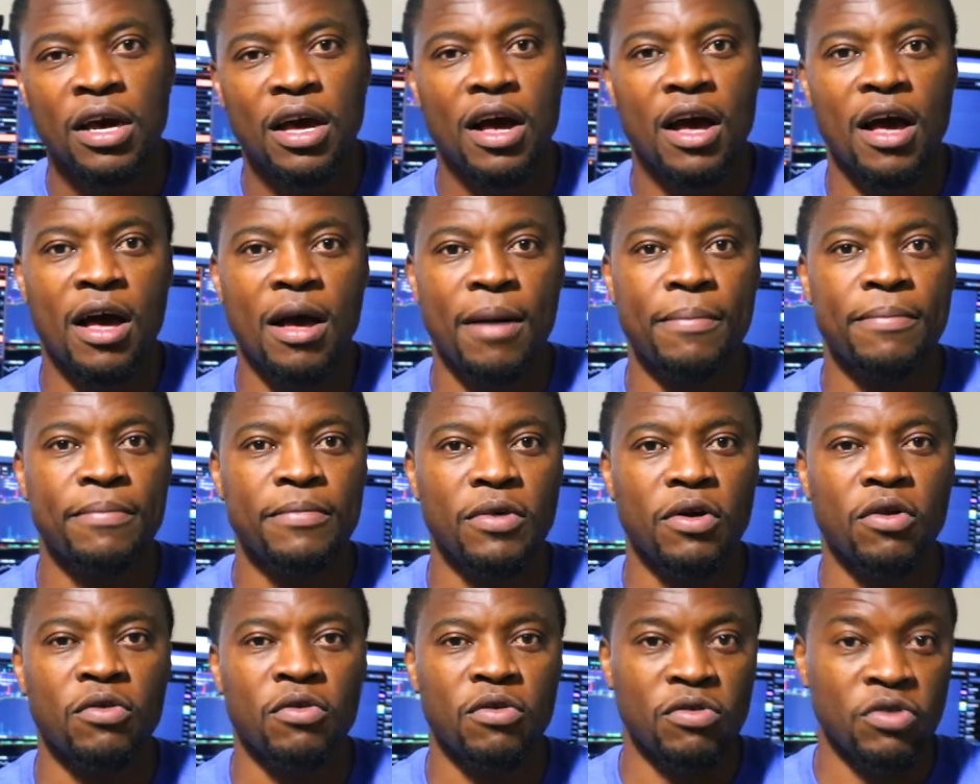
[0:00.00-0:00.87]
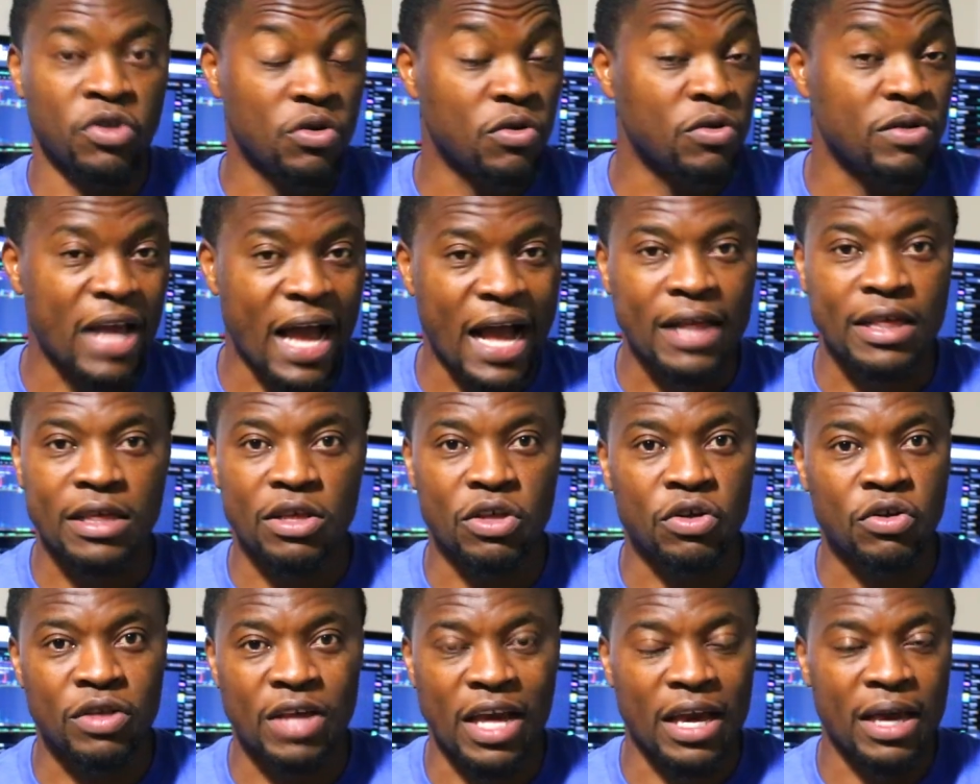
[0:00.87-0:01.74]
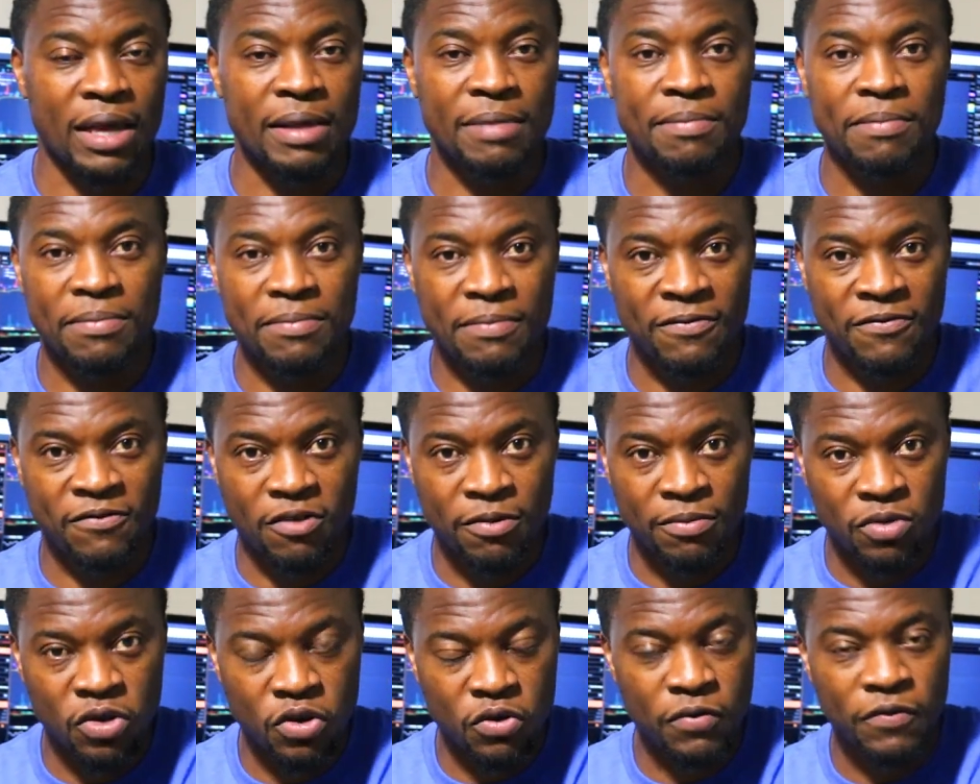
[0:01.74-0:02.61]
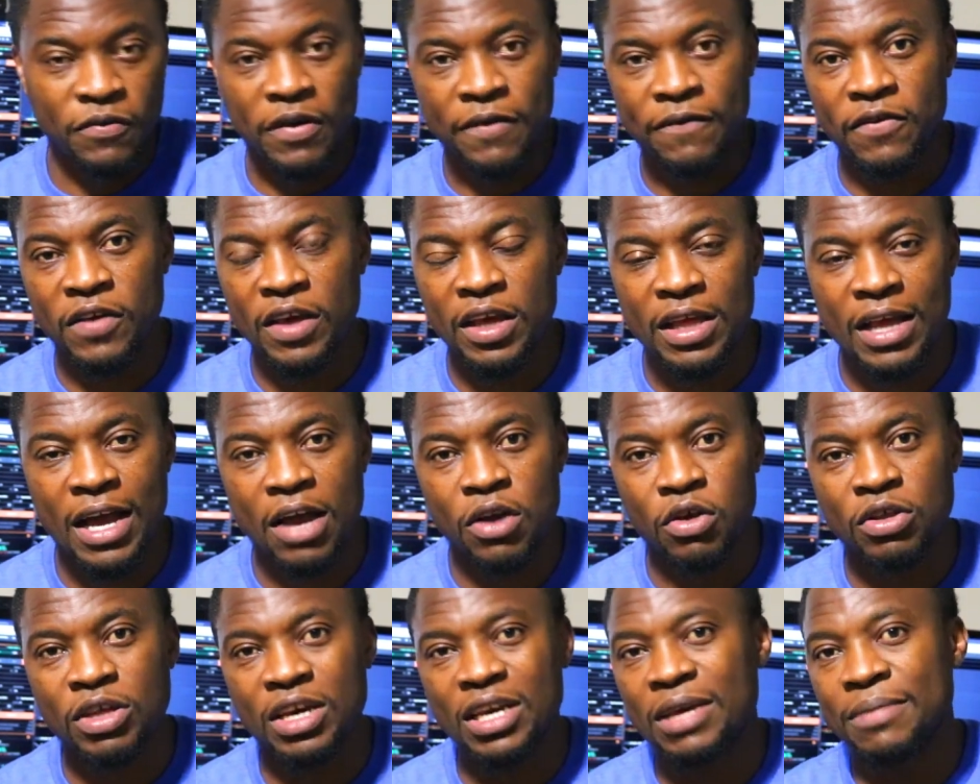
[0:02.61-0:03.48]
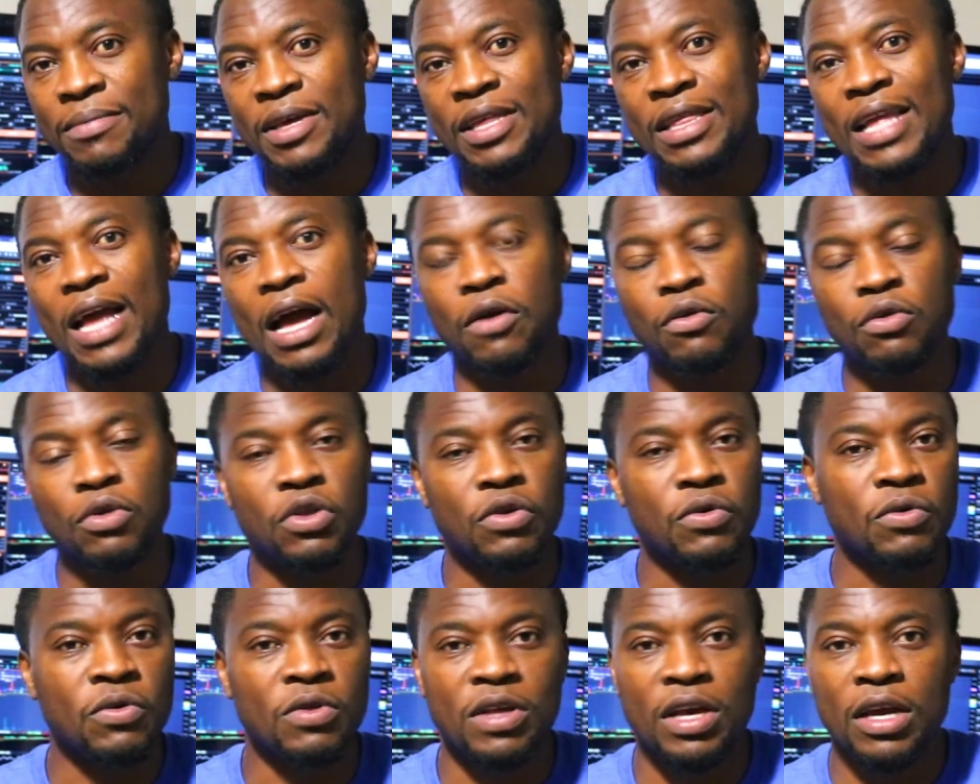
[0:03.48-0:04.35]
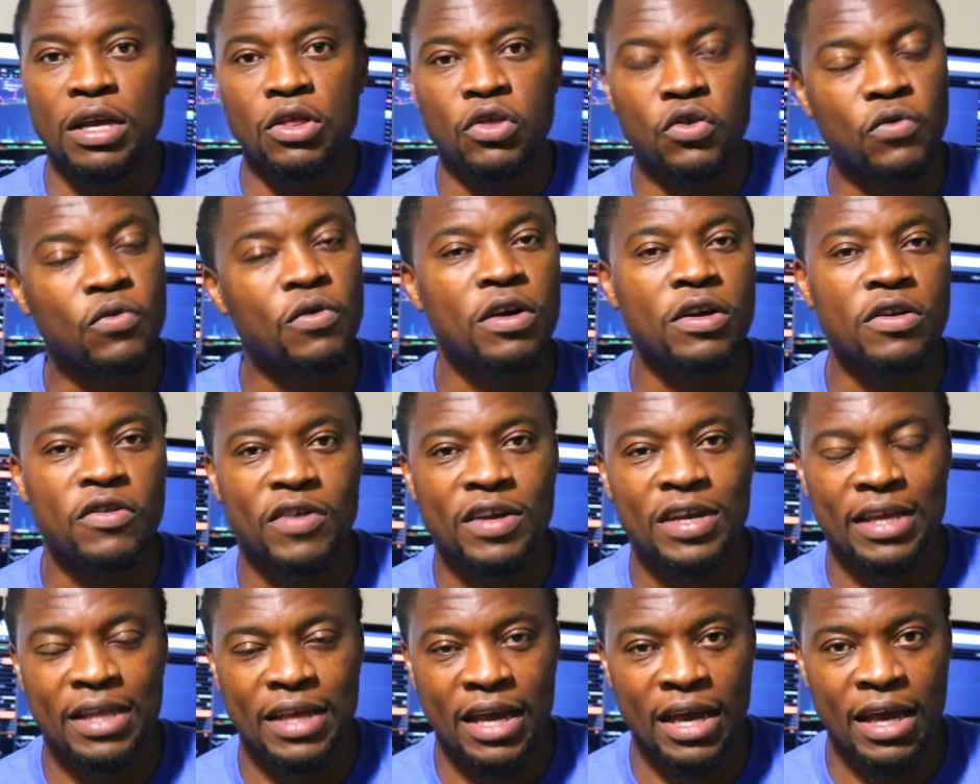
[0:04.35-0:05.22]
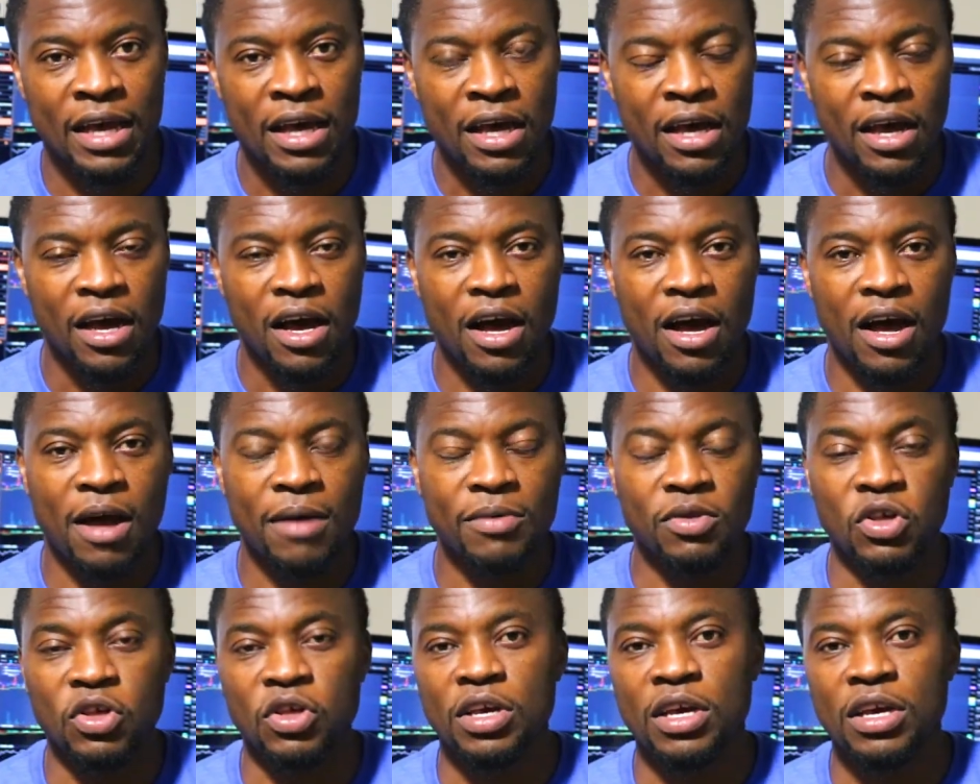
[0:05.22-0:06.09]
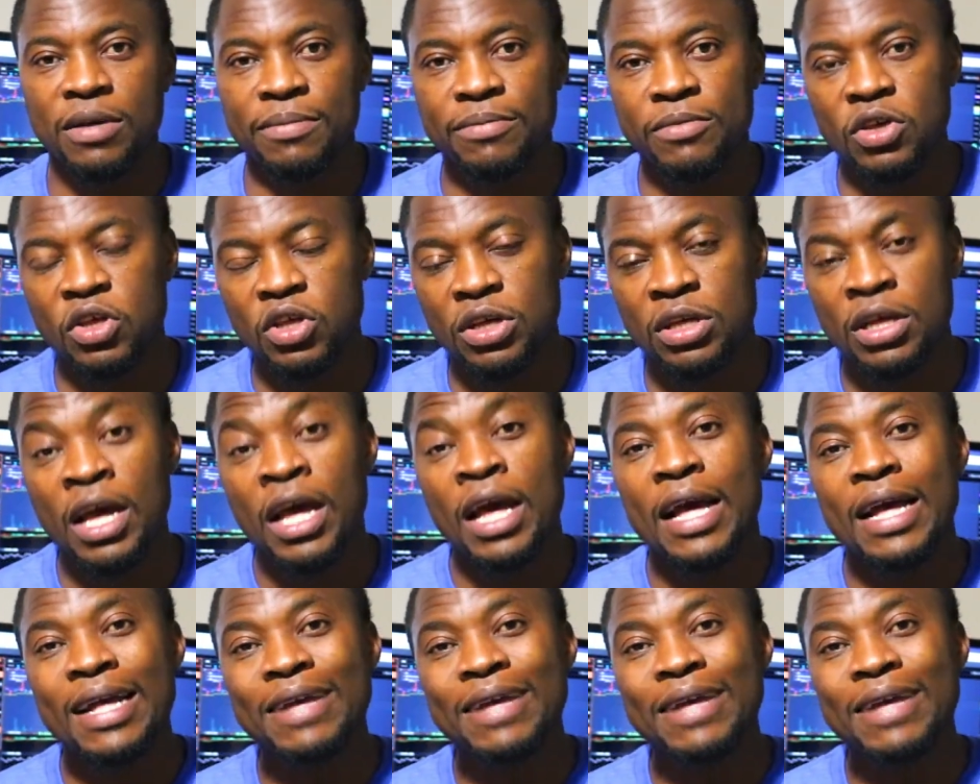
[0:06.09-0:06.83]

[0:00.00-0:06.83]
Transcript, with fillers: Um, or, so that's, you're taking from 250, now you're taking me down to say 200 a day uh, just in commission,